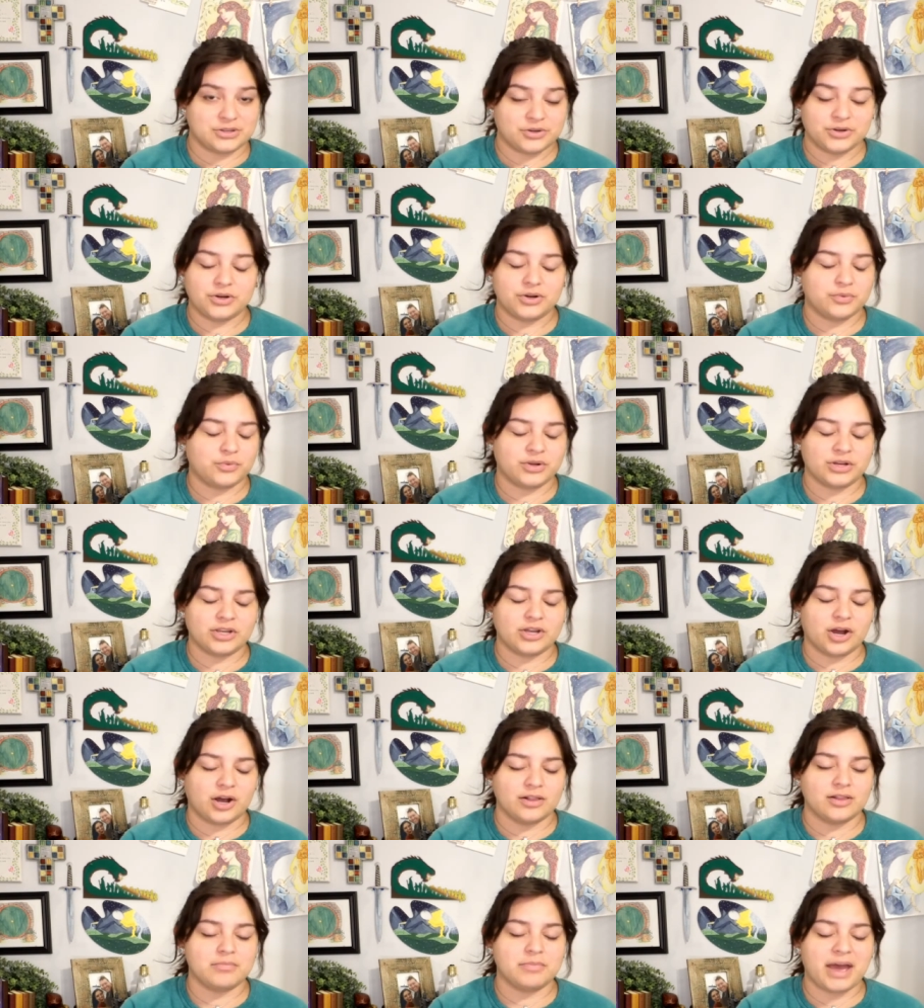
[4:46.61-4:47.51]
or when
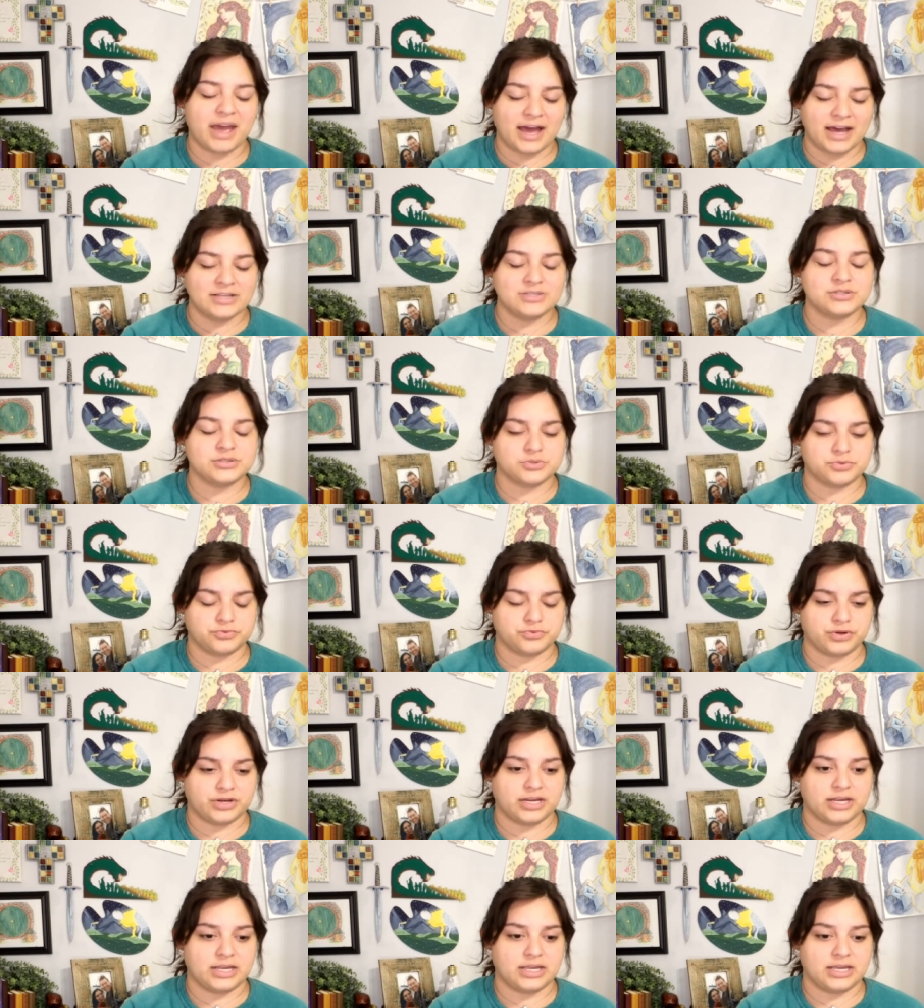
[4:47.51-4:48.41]
Gollum has the
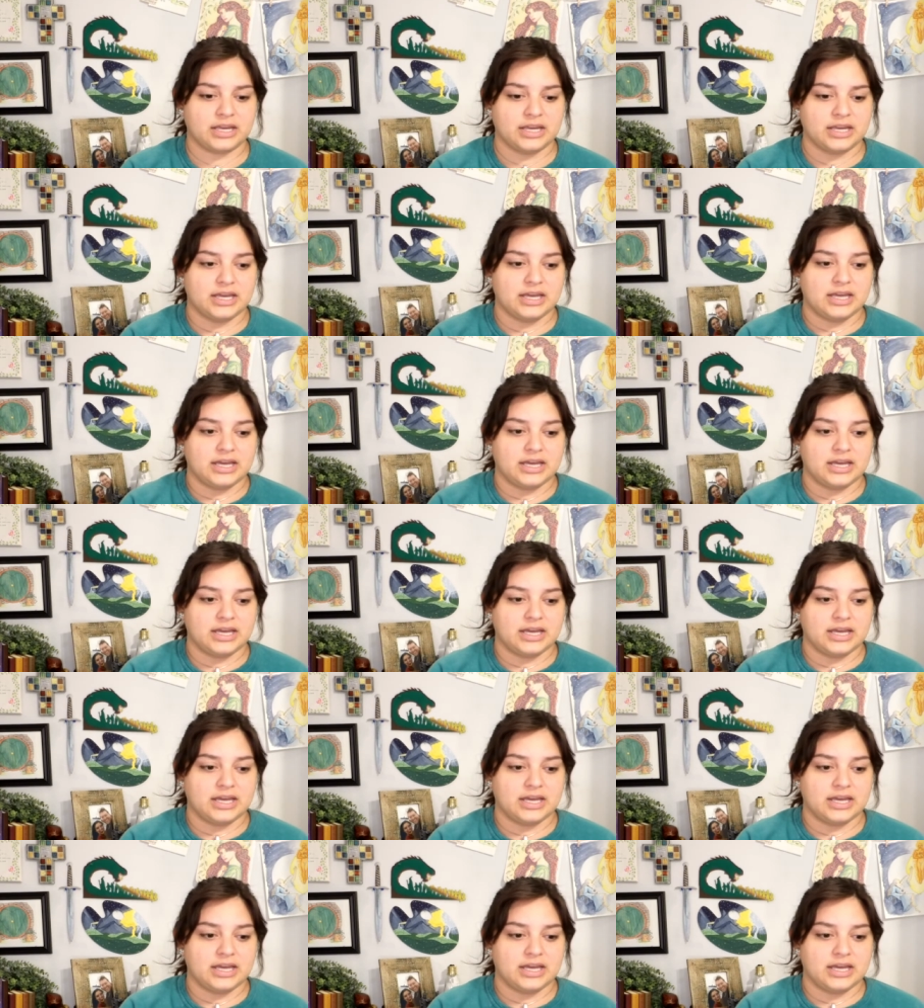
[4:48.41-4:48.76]
ring,